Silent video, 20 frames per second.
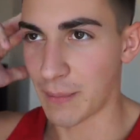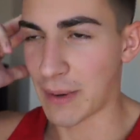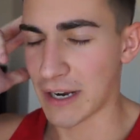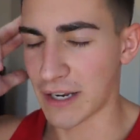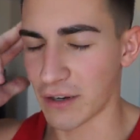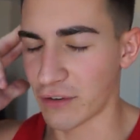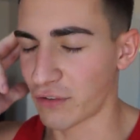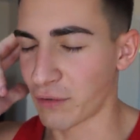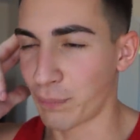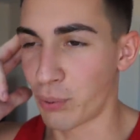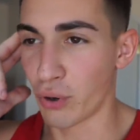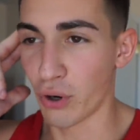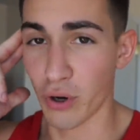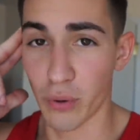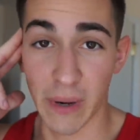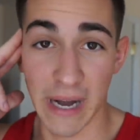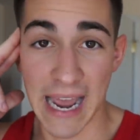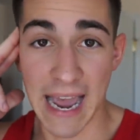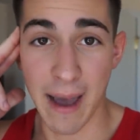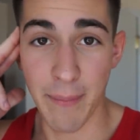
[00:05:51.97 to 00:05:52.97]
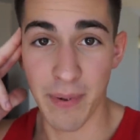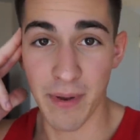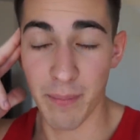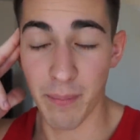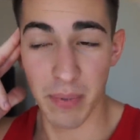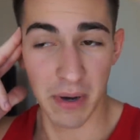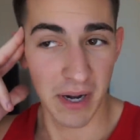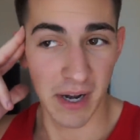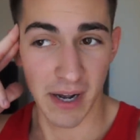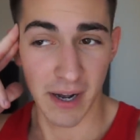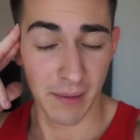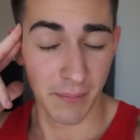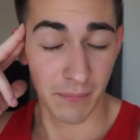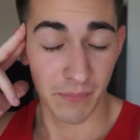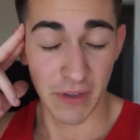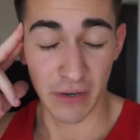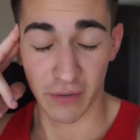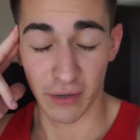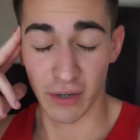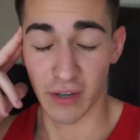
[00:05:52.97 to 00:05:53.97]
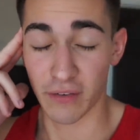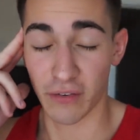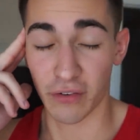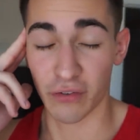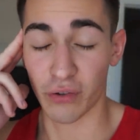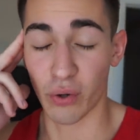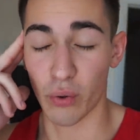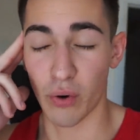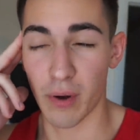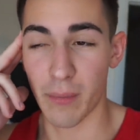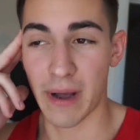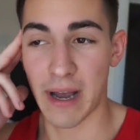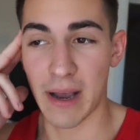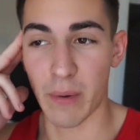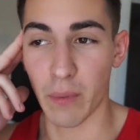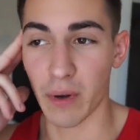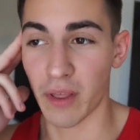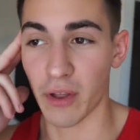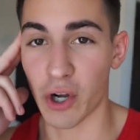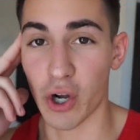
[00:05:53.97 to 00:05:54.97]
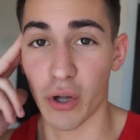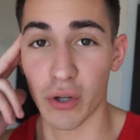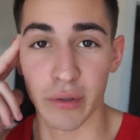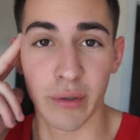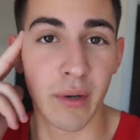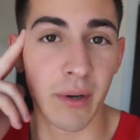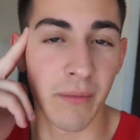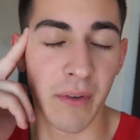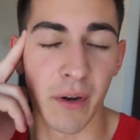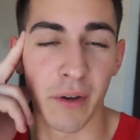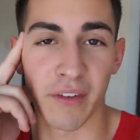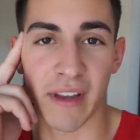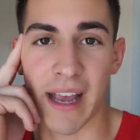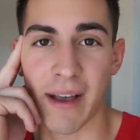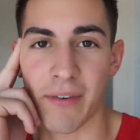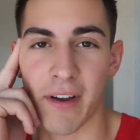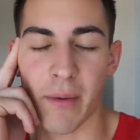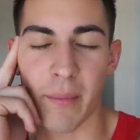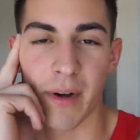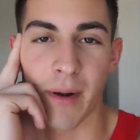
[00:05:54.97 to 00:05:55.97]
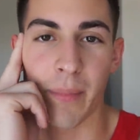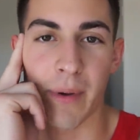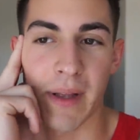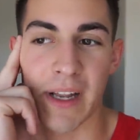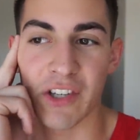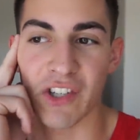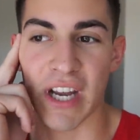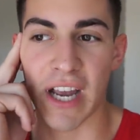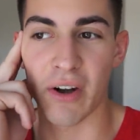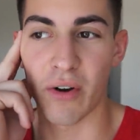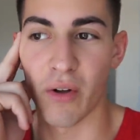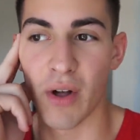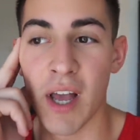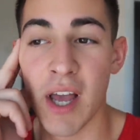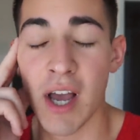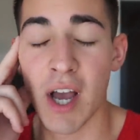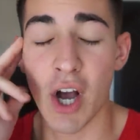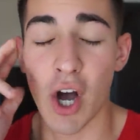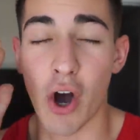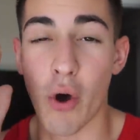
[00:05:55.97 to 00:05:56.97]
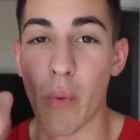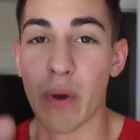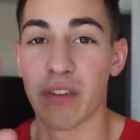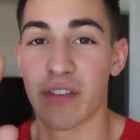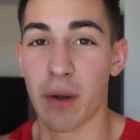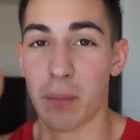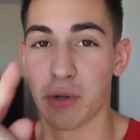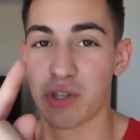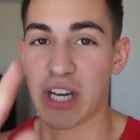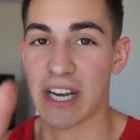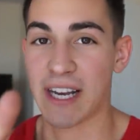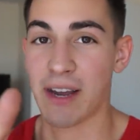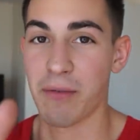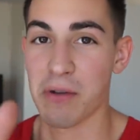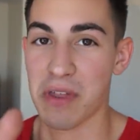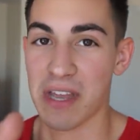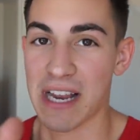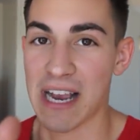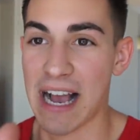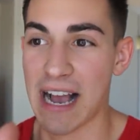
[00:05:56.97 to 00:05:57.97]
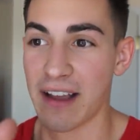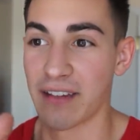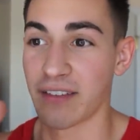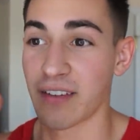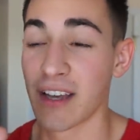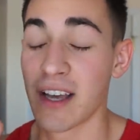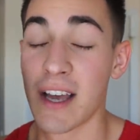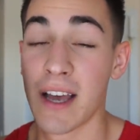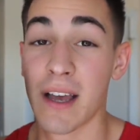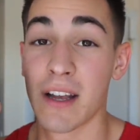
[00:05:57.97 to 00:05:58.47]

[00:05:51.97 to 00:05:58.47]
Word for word: I'm not going to spoil what happened, but um, there's, a, there's a story behind one of the Call of Duty videos I have coming up on my channel. Always double check everything, guys.